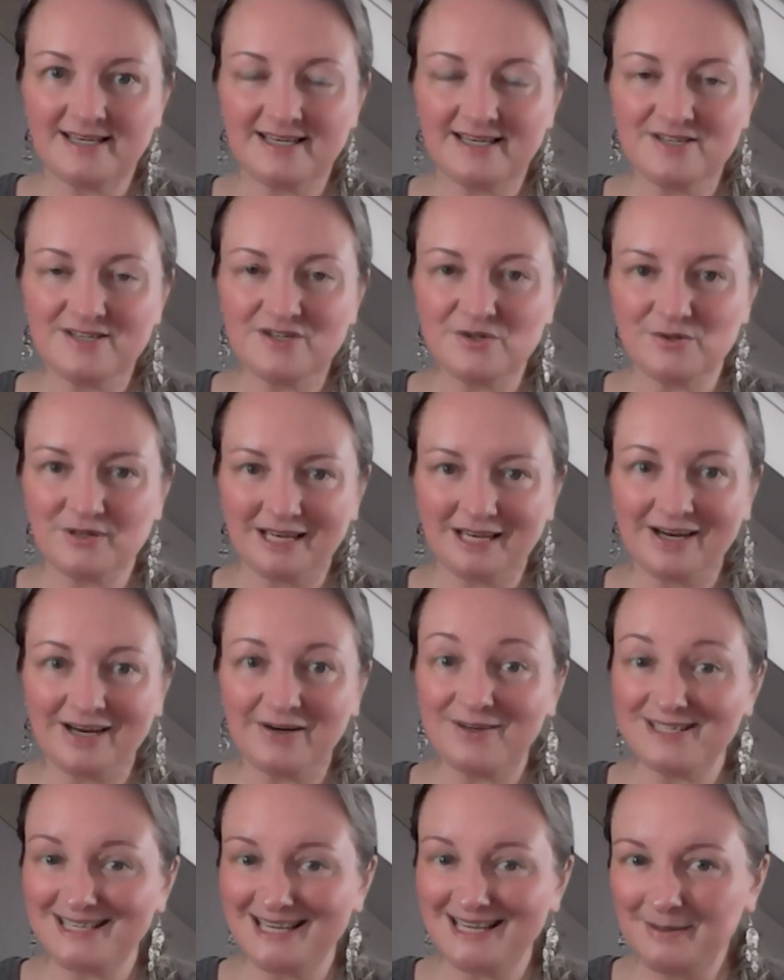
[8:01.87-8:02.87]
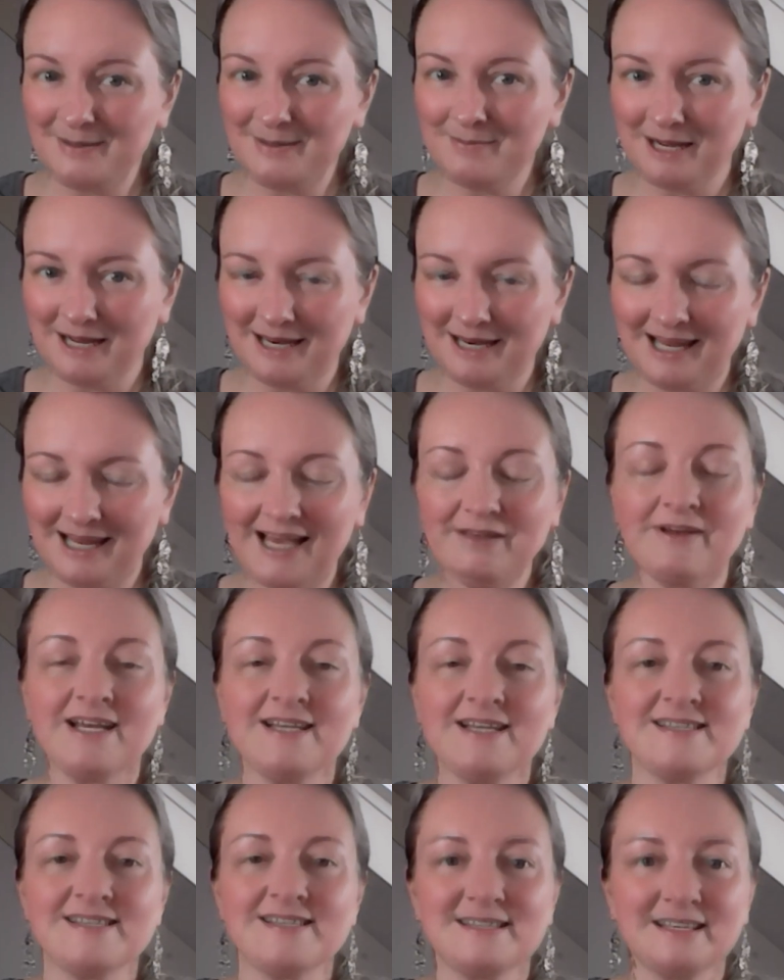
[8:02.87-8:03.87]
in certain areas in my life, I
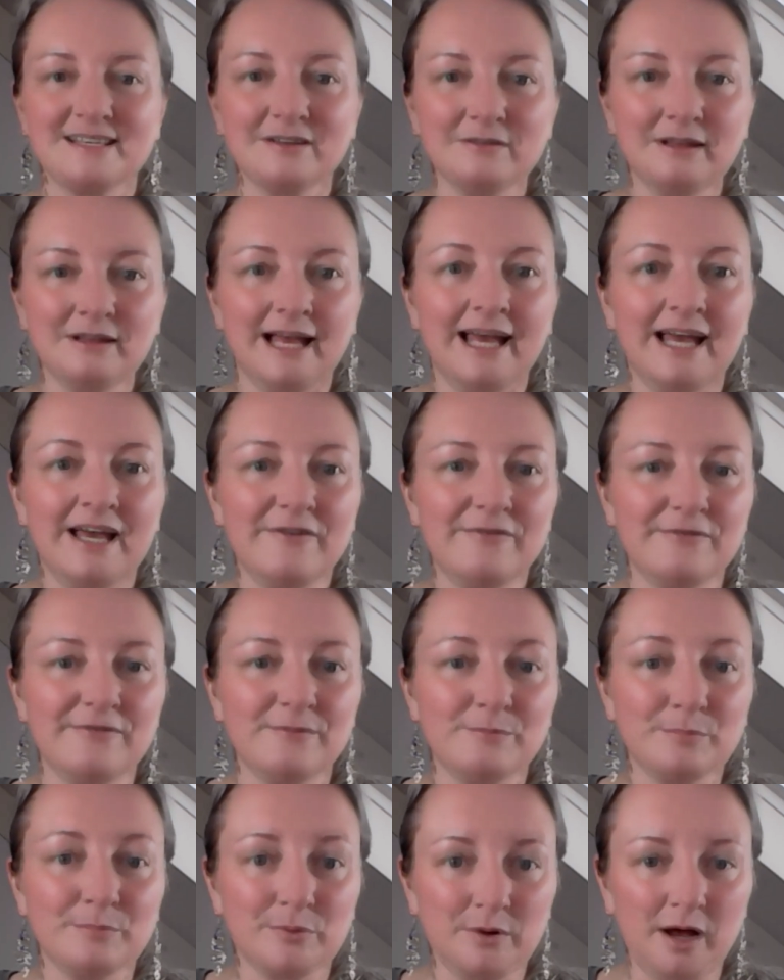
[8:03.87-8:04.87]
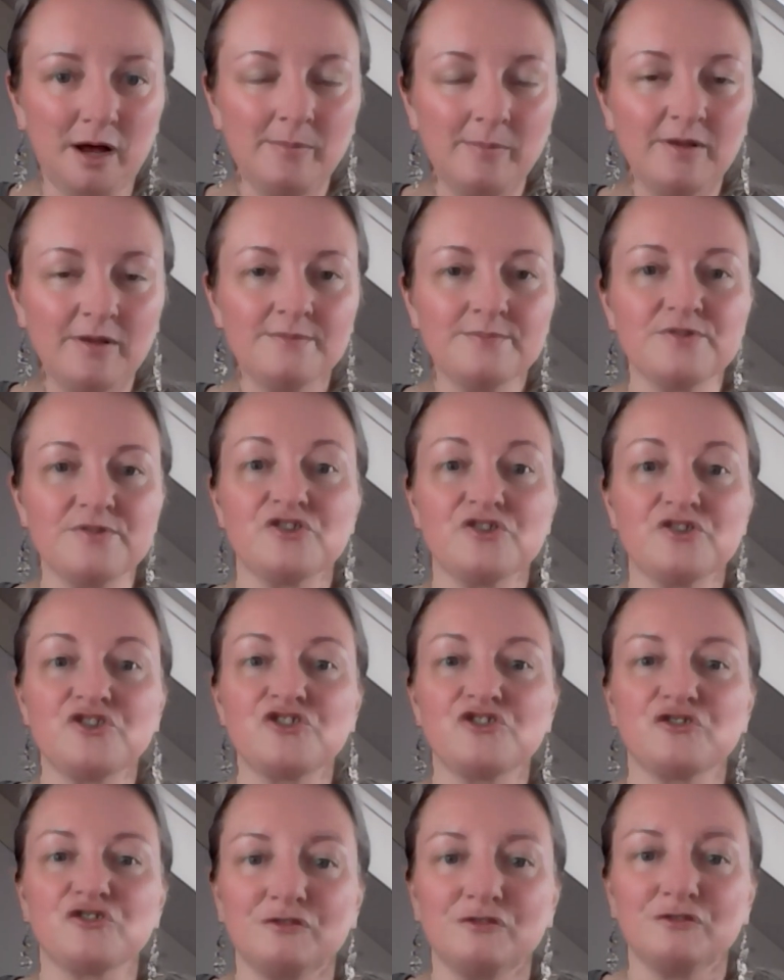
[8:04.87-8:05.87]
still have problems
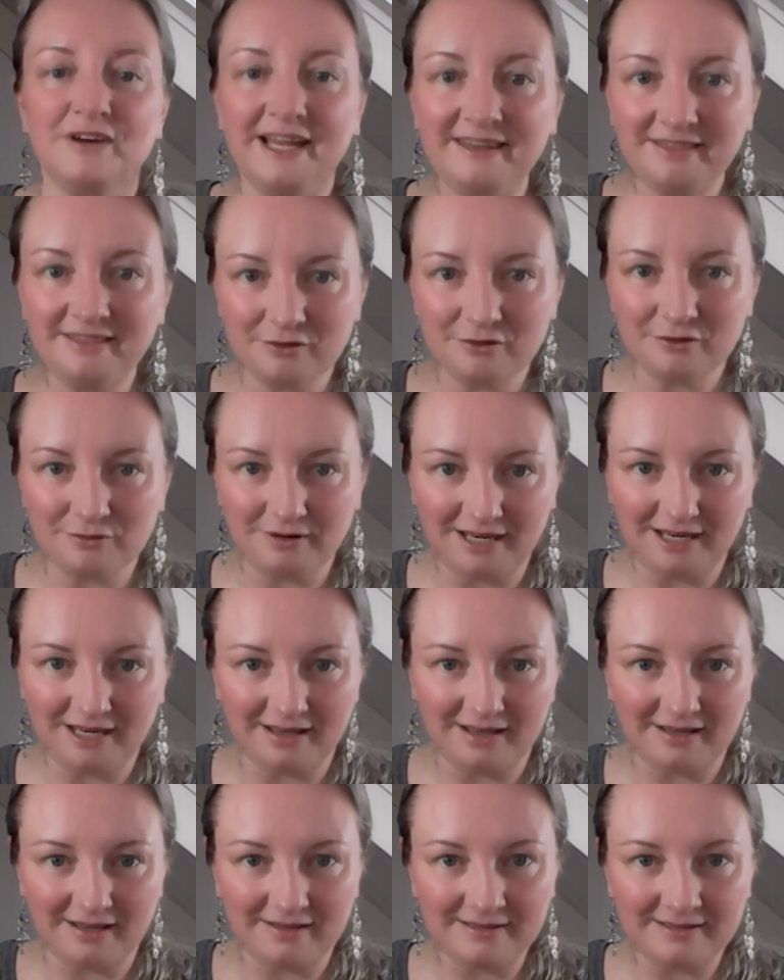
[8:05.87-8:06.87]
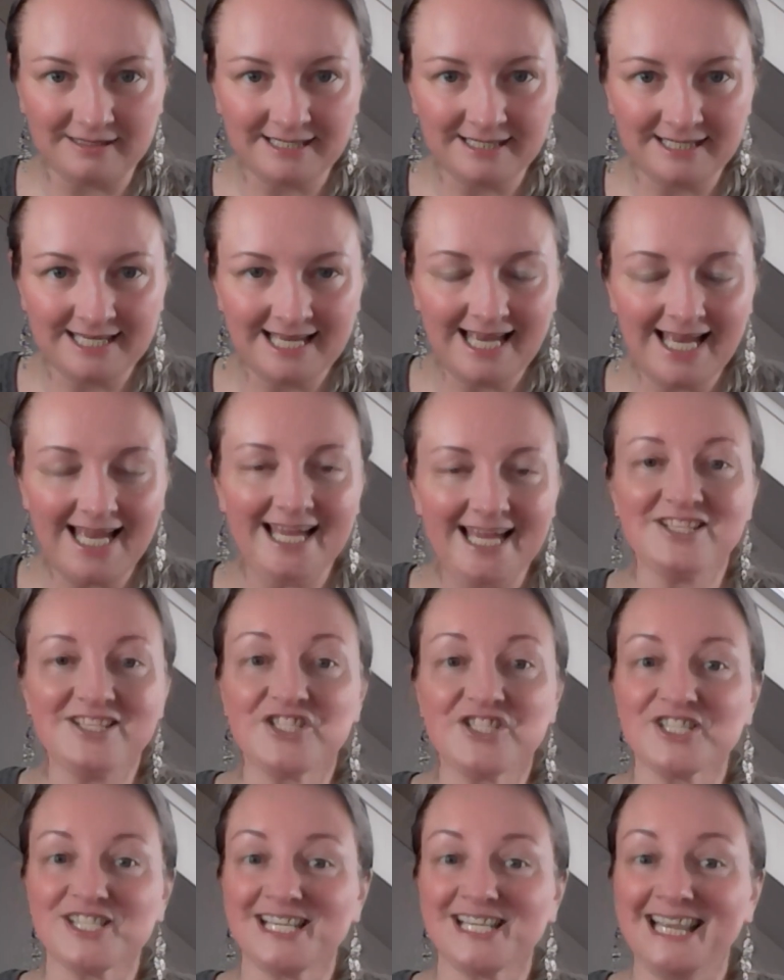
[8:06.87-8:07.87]
surrendering. And
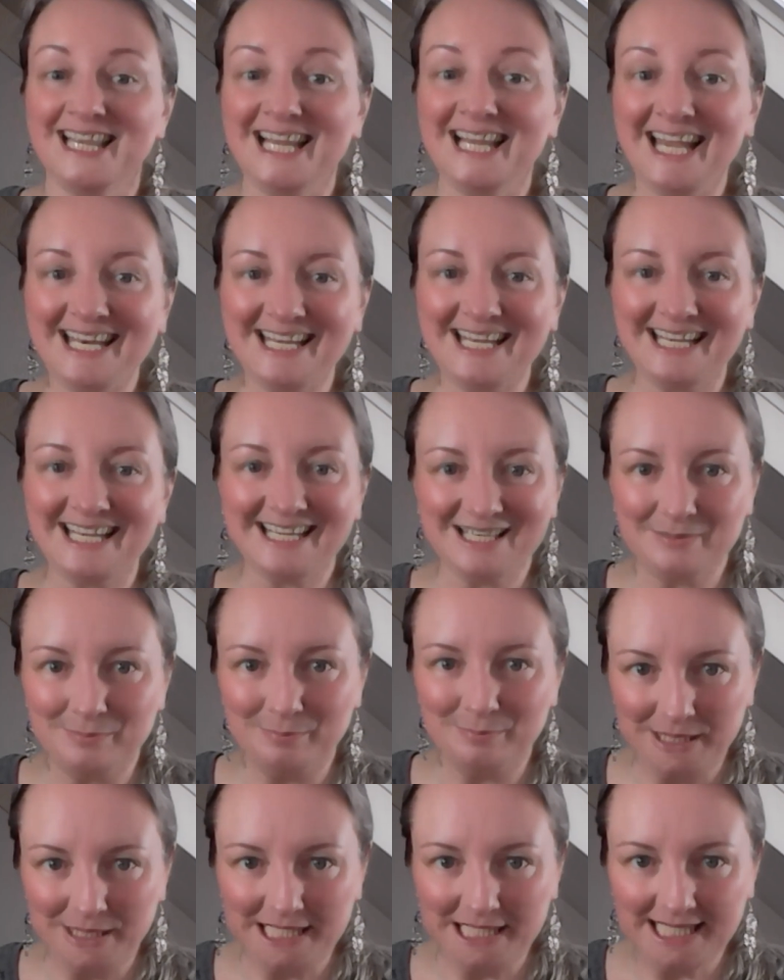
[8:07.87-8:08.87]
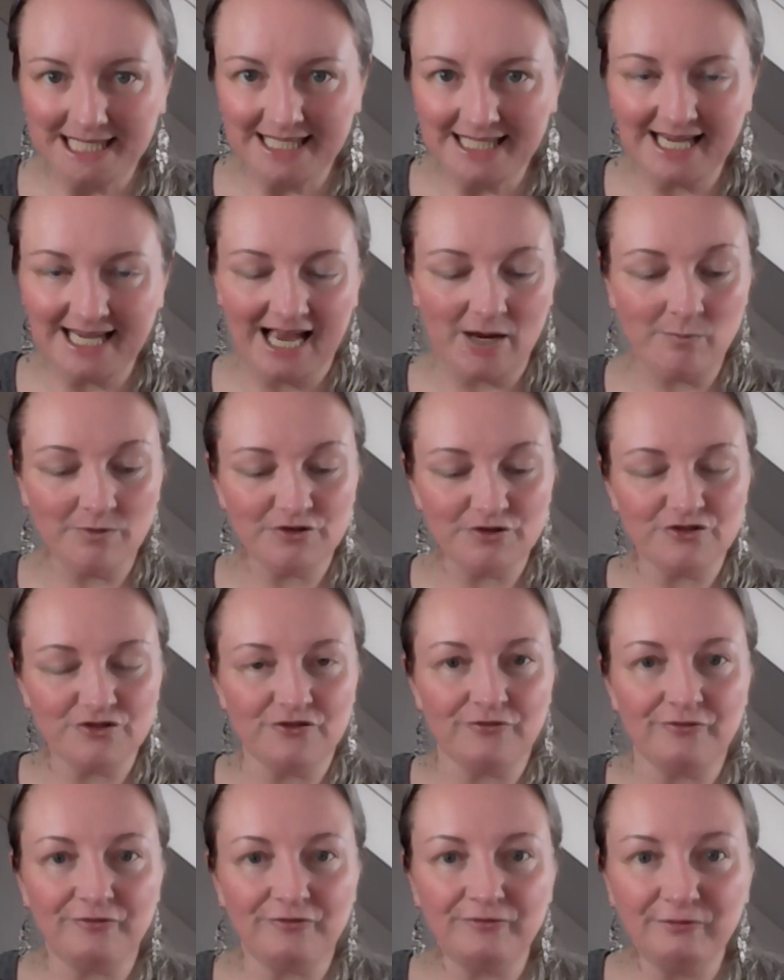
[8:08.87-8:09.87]
just letting it be. I want to
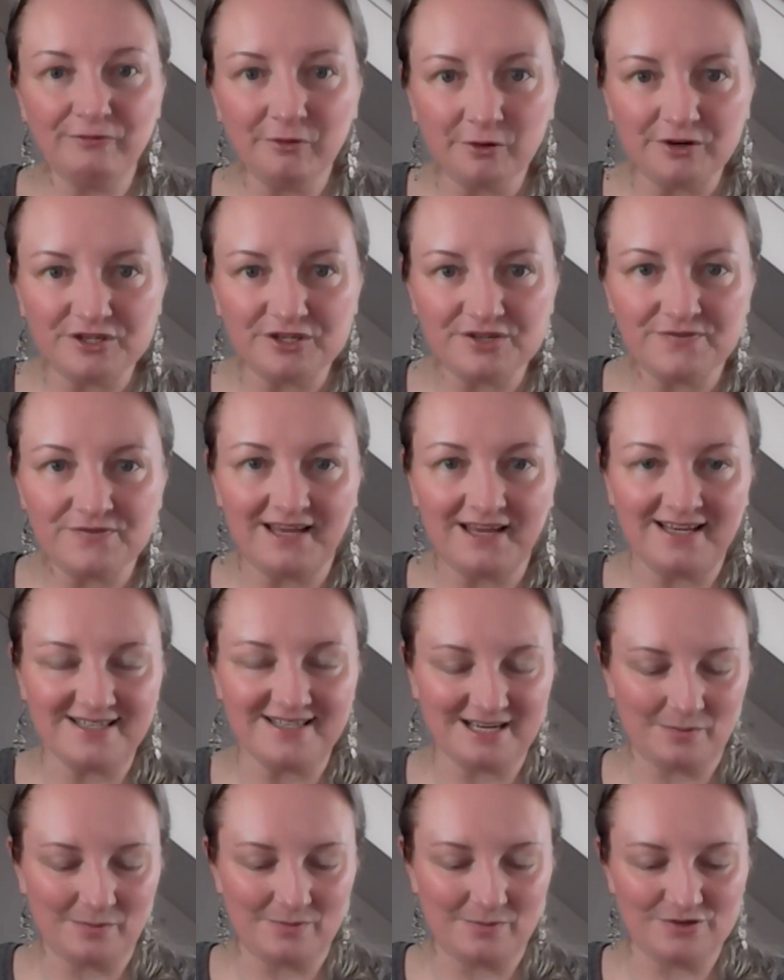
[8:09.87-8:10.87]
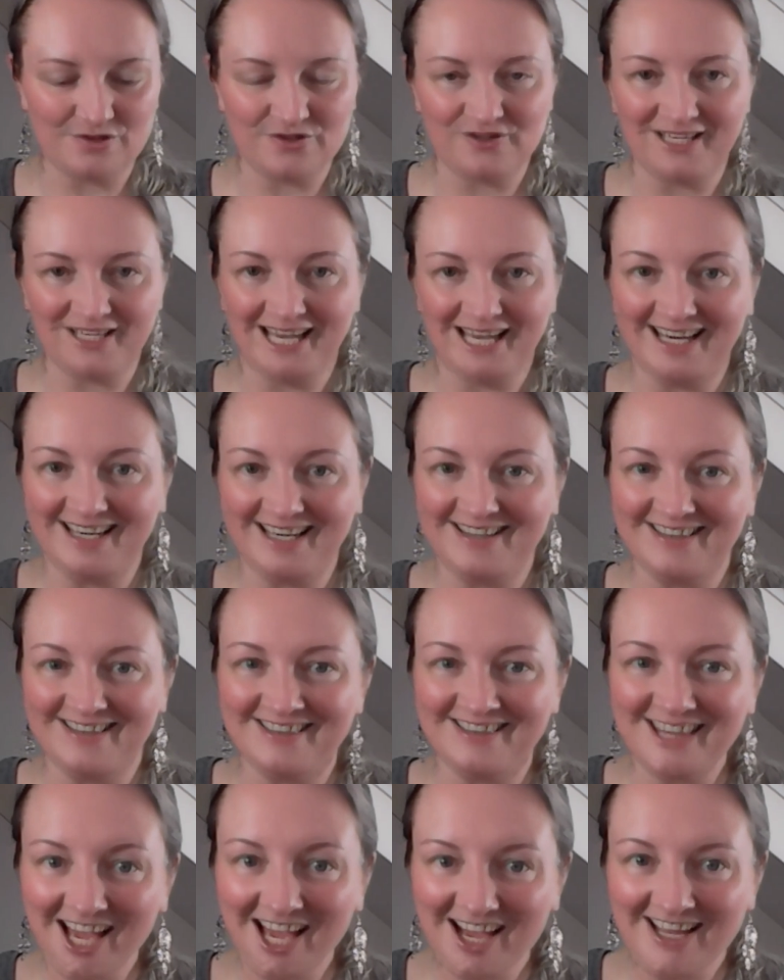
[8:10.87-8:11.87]
force things. I want to get it
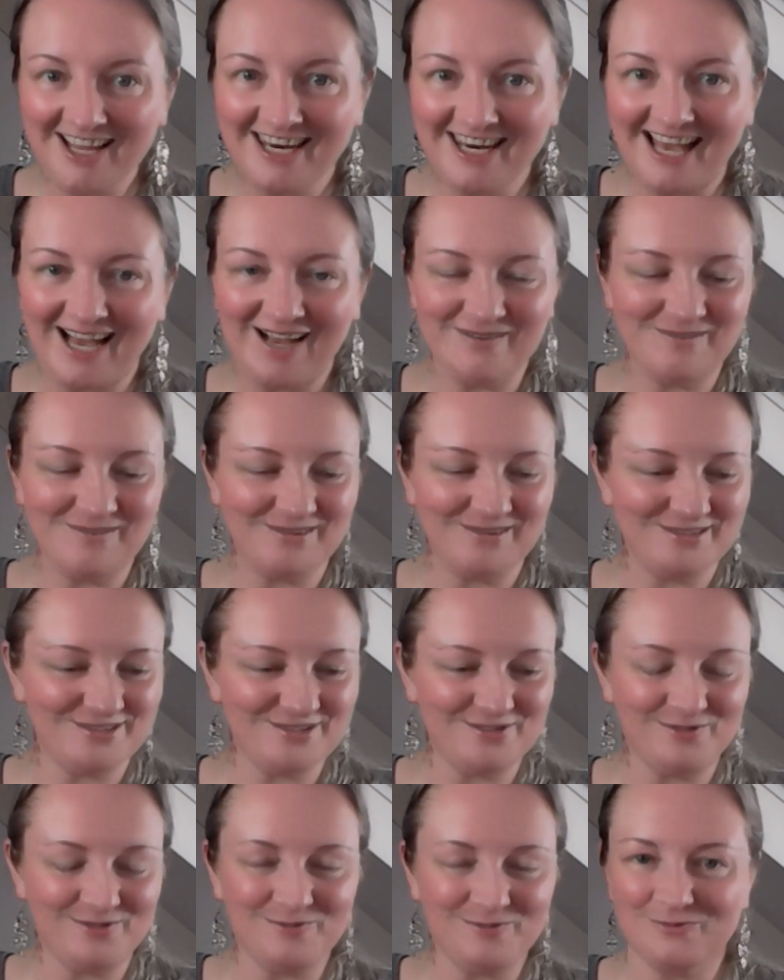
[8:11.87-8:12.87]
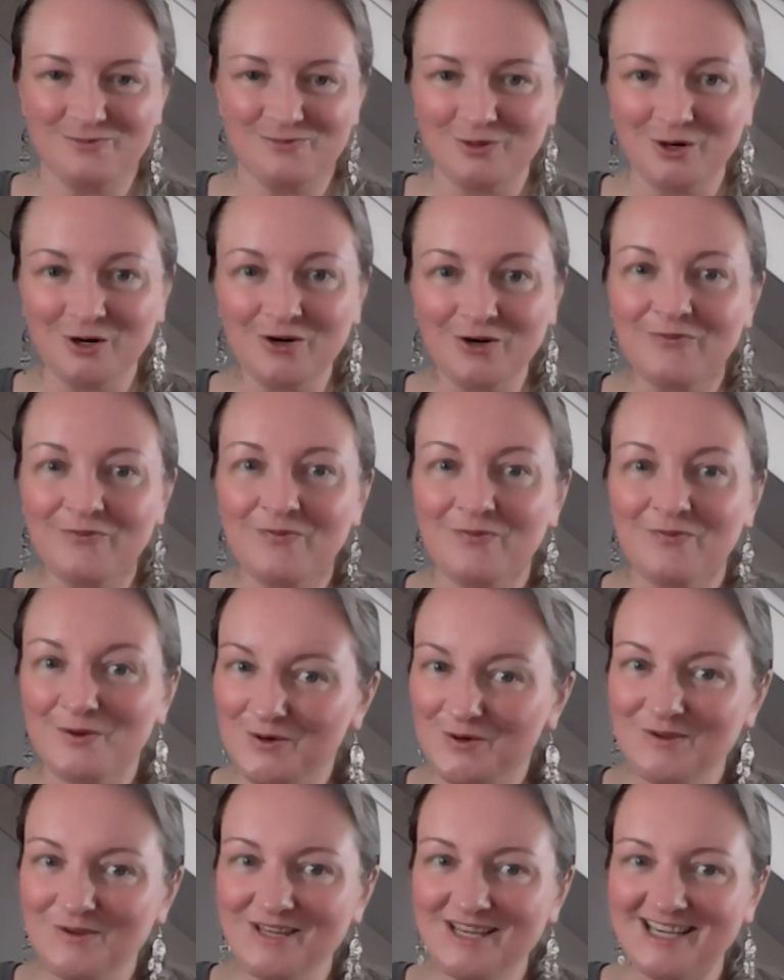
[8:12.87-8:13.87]
done. I want to work
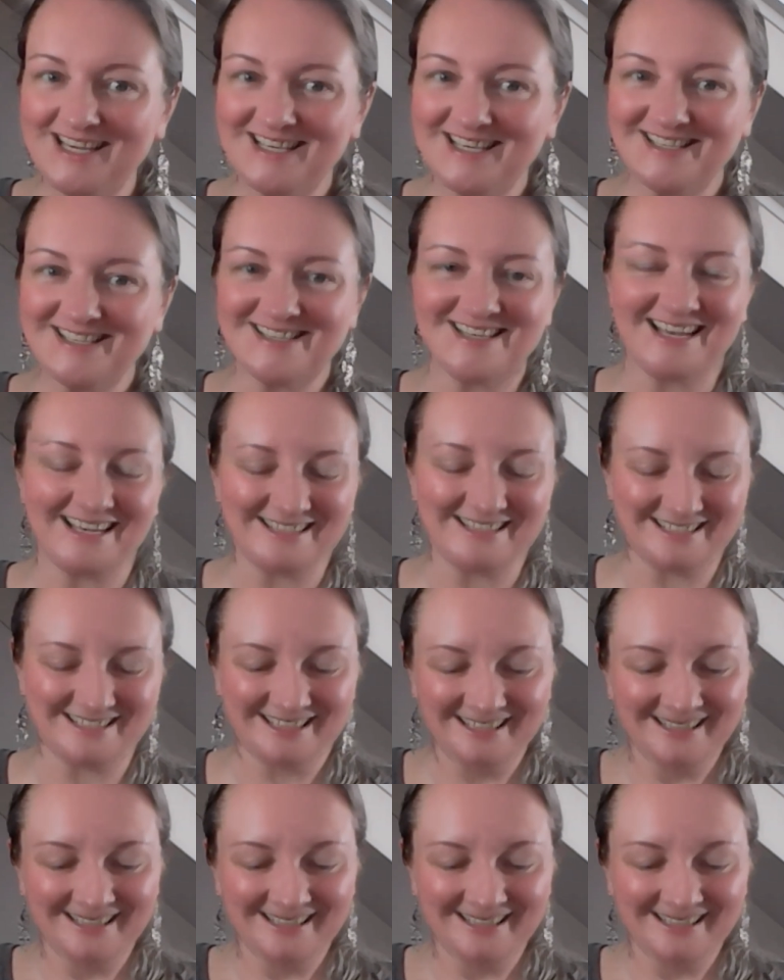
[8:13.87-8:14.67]
through this. And